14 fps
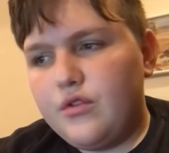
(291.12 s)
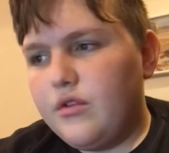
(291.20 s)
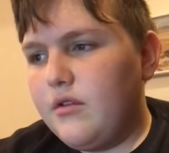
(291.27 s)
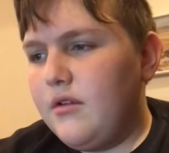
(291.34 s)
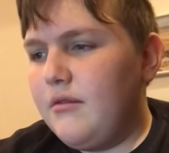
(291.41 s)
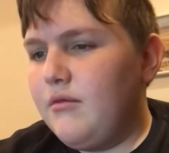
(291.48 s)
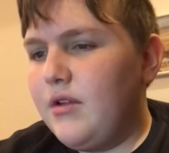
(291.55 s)

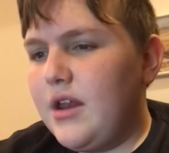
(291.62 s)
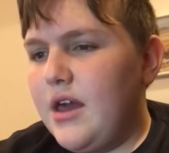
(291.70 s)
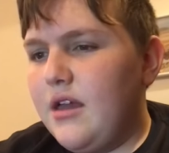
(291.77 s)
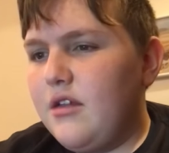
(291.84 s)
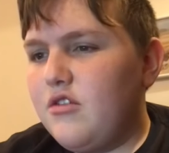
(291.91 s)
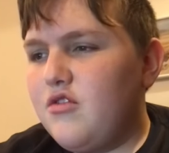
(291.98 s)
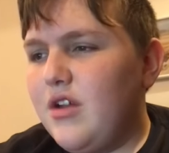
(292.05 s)
and when
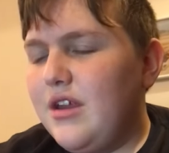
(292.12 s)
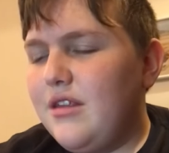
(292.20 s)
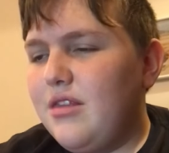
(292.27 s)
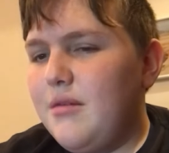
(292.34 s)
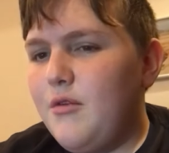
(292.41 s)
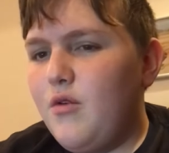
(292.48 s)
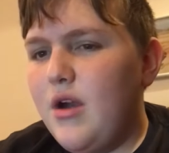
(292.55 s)
I traded
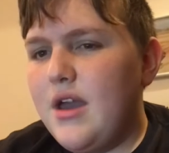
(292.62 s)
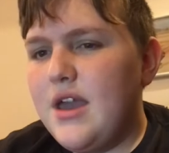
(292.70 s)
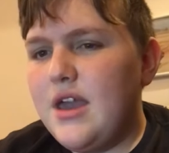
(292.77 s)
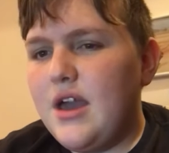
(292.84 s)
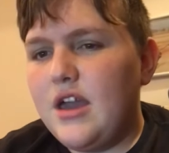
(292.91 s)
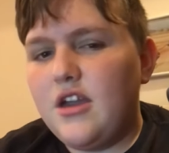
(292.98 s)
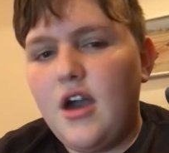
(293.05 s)
them
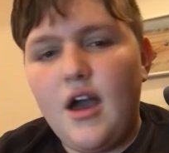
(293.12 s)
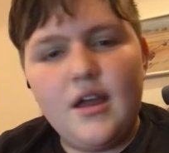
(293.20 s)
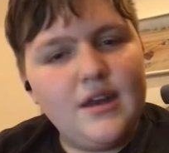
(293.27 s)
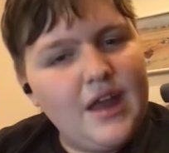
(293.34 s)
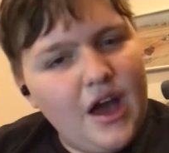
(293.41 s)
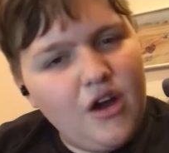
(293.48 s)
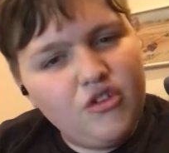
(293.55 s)
away, I got an
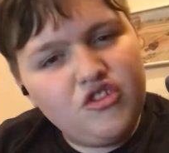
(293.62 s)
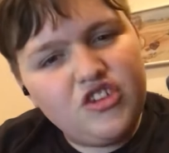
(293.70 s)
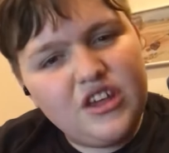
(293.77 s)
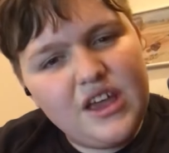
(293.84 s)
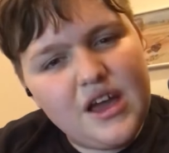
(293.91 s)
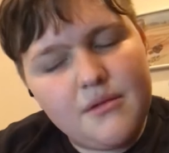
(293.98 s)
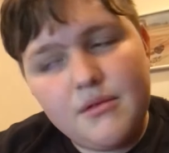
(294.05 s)

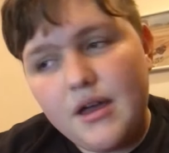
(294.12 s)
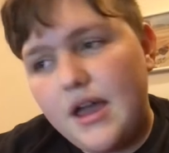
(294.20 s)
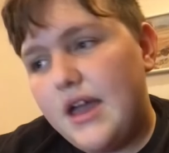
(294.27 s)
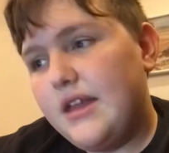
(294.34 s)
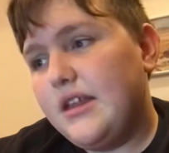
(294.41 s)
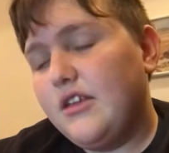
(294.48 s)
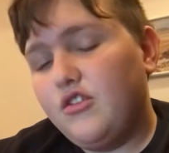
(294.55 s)
LGM
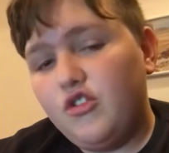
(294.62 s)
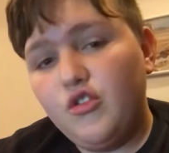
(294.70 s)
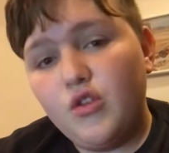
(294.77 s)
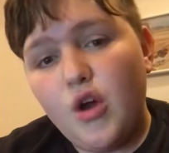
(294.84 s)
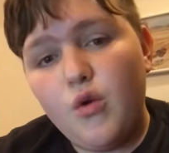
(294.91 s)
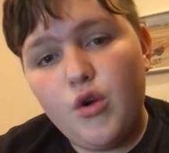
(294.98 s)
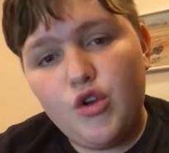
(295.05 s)
and a
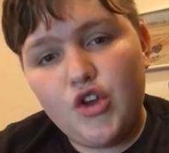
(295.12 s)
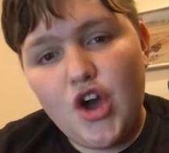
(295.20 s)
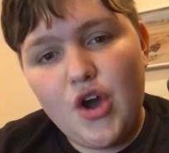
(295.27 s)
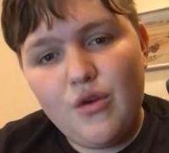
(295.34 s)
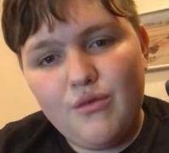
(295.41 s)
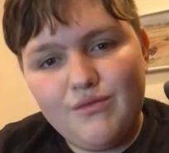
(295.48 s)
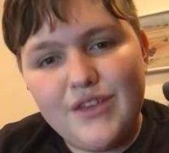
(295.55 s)

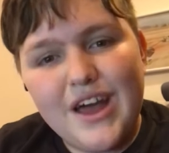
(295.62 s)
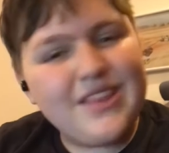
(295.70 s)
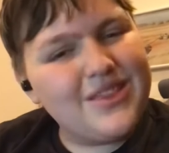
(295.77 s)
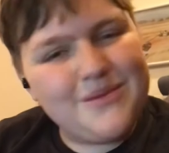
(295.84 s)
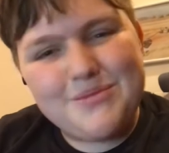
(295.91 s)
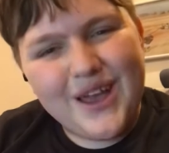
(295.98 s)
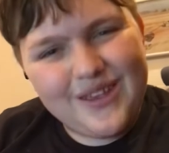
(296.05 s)
Sudowoodo. Not
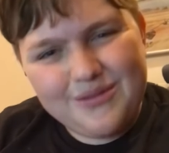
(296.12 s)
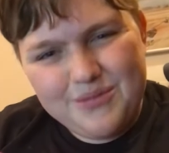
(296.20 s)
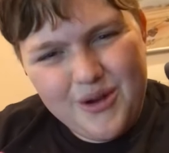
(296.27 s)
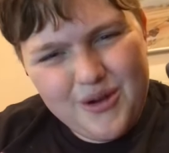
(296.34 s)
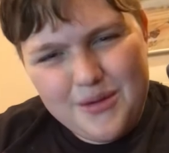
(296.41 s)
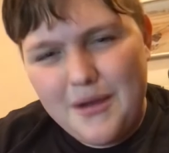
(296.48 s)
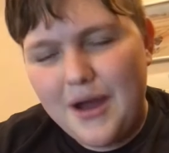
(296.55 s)
the best
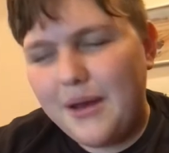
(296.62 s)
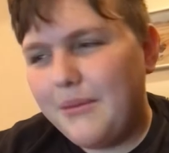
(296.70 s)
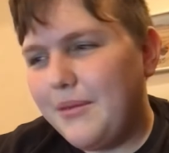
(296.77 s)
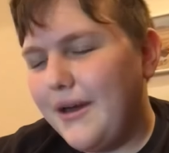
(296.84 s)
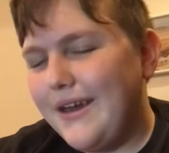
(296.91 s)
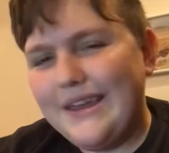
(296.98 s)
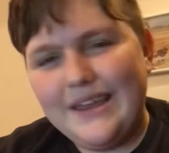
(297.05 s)
Pokemon,
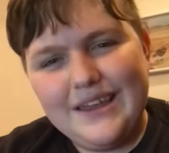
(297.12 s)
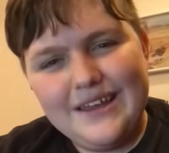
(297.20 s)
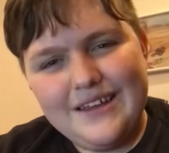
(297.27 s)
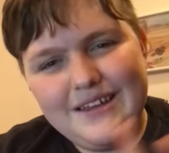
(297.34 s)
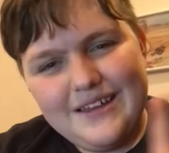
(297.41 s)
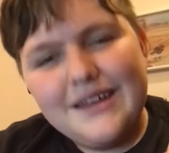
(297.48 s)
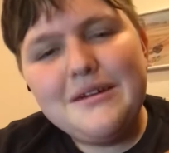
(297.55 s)

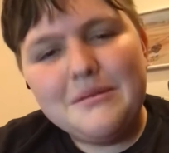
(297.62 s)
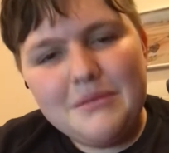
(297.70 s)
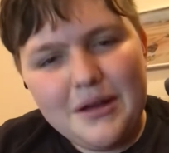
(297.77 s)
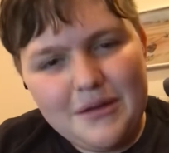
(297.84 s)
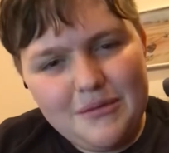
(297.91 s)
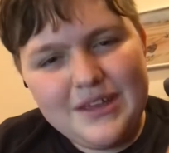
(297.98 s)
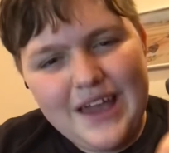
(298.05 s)

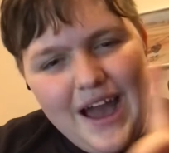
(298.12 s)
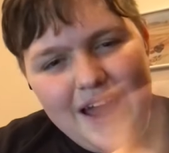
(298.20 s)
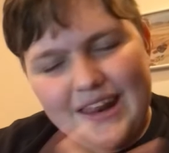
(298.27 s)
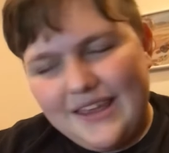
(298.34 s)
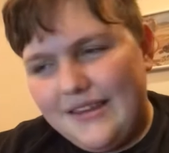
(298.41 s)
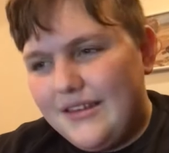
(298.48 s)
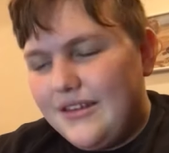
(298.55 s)
but we got
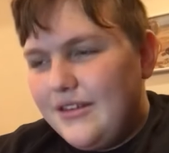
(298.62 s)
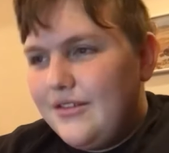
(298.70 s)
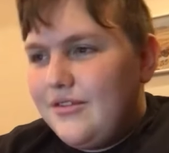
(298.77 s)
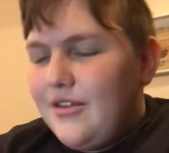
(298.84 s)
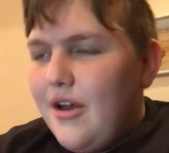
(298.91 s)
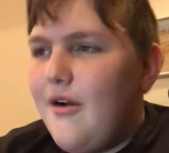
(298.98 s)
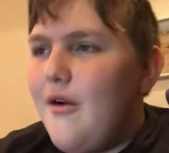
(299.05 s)
it.
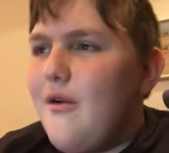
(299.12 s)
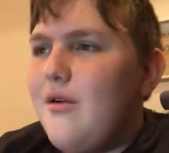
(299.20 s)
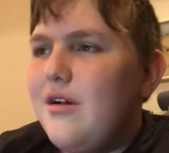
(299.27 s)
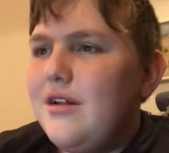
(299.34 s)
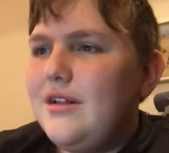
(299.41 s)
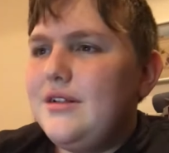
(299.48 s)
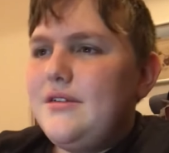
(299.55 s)
So
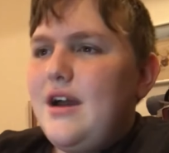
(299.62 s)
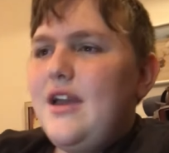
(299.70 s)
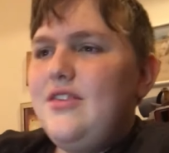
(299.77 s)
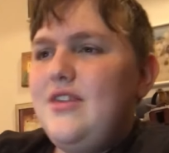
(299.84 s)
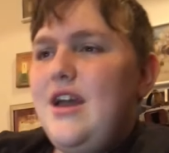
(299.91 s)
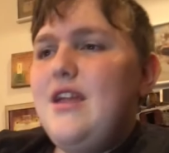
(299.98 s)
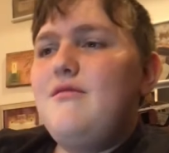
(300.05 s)
I
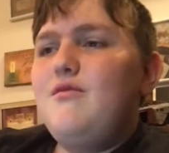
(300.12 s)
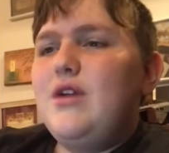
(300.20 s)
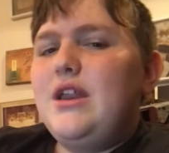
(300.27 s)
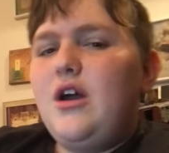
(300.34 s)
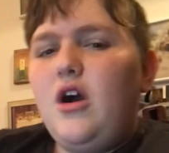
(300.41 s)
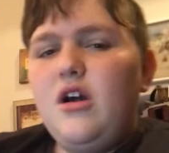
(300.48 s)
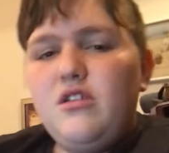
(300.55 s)
then went
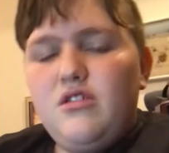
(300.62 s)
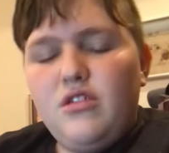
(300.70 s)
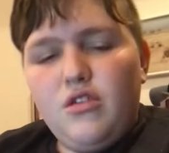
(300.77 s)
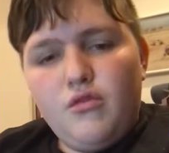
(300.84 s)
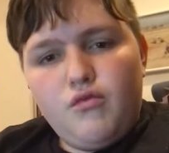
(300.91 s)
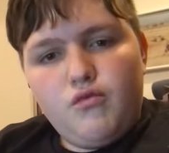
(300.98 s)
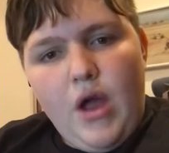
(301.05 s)
on to
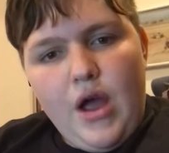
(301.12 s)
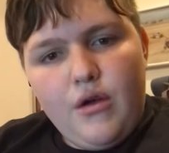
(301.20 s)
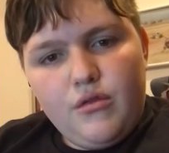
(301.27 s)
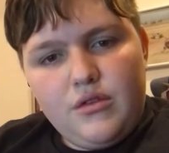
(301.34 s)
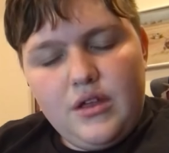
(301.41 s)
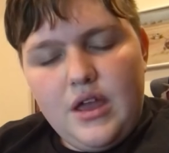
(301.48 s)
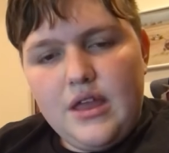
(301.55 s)
the
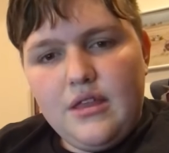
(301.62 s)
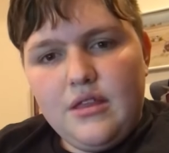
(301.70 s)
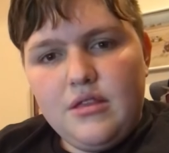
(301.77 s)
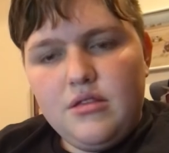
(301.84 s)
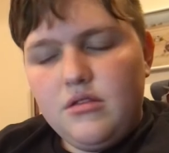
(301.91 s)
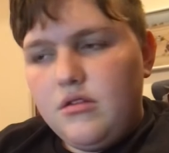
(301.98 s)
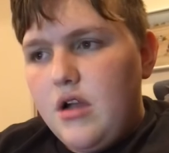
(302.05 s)
route
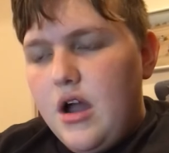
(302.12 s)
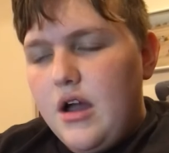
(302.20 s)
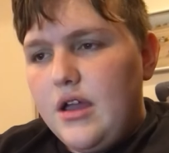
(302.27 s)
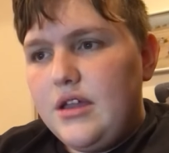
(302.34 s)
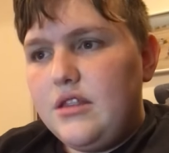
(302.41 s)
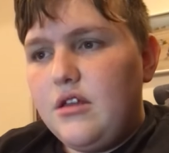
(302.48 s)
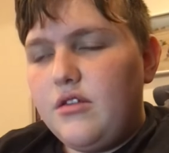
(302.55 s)
and got
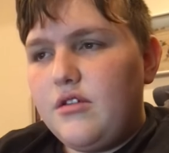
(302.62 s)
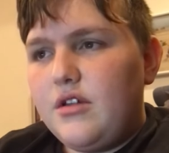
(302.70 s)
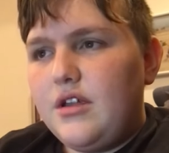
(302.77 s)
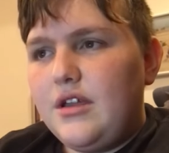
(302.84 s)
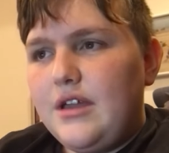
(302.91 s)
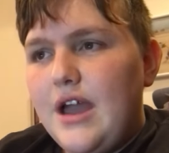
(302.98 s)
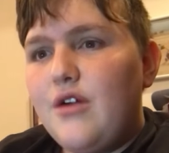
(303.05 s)
another
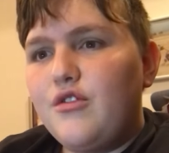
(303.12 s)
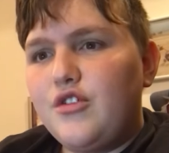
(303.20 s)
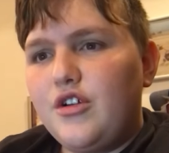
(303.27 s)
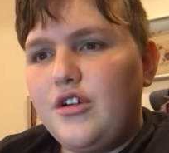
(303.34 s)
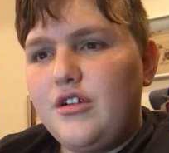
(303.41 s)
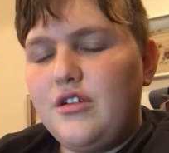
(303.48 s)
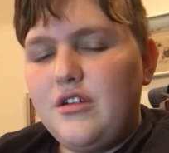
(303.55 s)

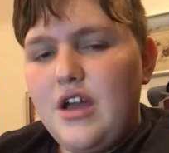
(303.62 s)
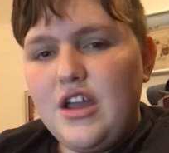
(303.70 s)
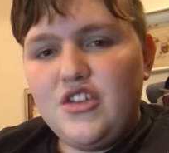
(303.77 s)
encounter. I